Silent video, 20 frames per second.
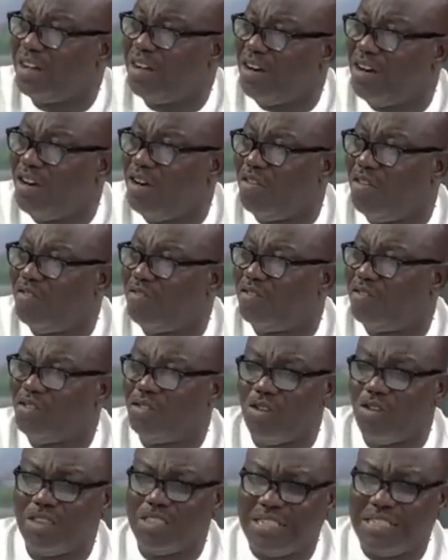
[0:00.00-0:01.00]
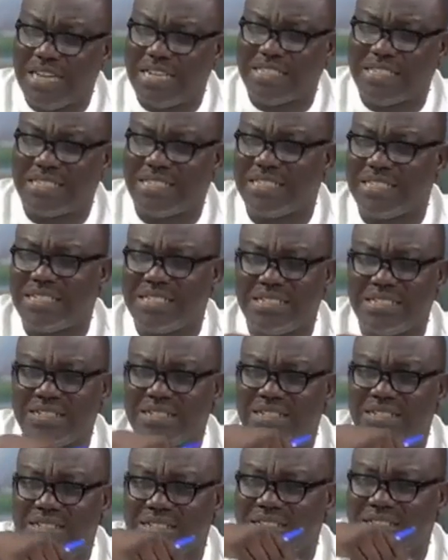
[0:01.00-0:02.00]
of not just
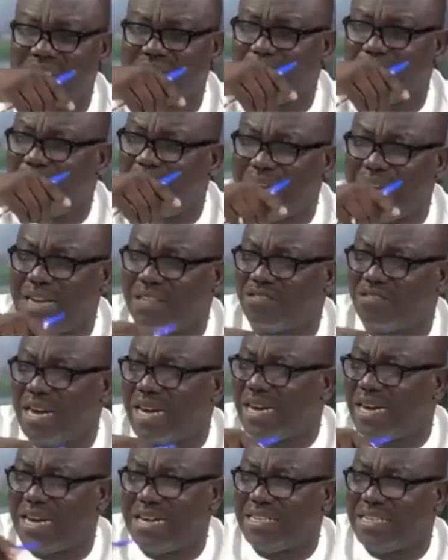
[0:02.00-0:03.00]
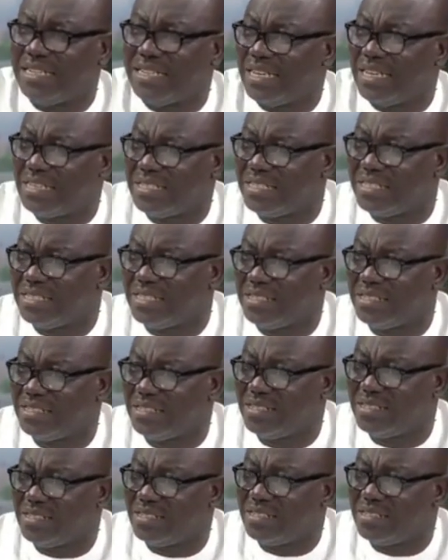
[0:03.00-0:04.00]
the bilateral creditors,
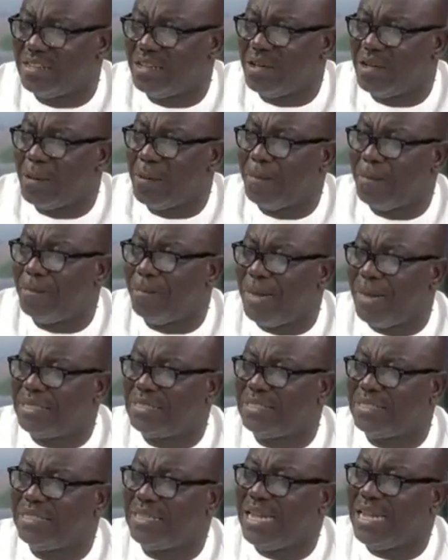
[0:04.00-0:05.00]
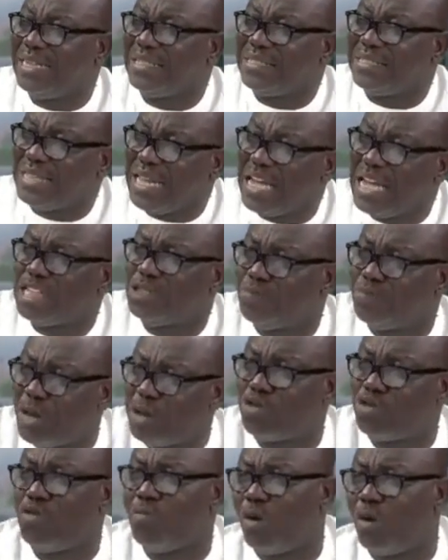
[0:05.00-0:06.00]
but the entire
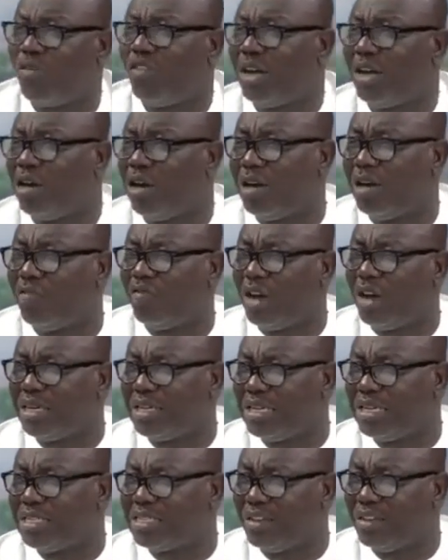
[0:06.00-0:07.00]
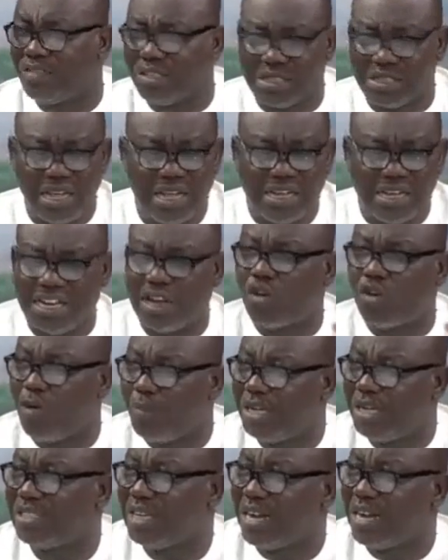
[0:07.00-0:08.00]
spectrum of our debt service, the
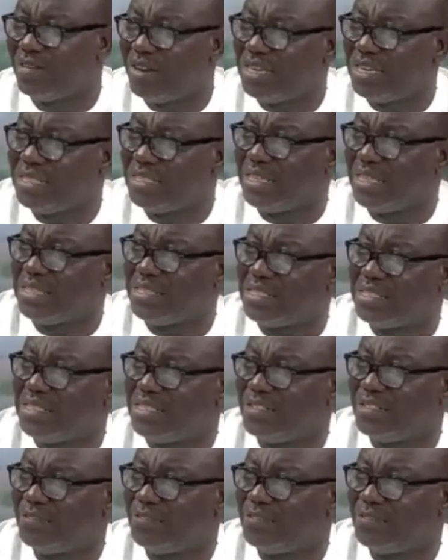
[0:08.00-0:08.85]
commercial creditors,